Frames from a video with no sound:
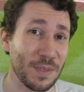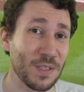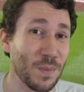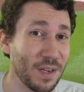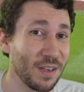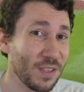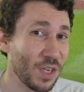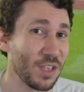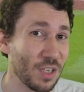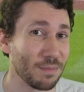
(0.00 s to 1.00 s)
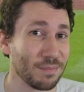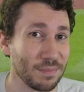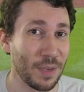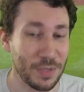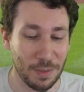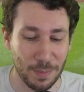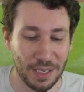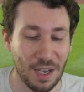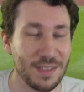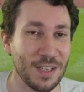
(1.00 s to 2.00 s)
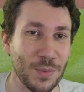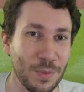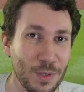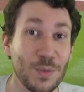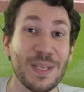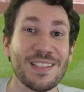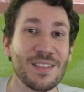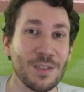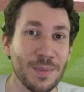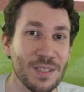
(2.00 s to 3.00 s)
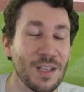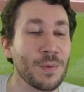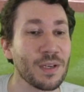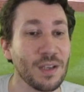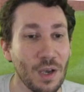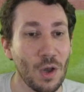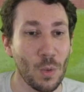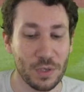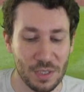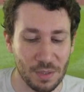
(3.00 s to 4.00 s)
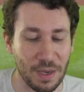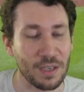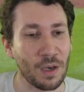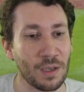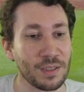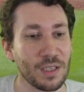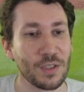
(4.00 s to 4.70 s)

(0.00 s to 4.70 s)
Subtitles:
He swung at a changeup and was able to make contact with it, which means he's a little bit slower, which is the right call.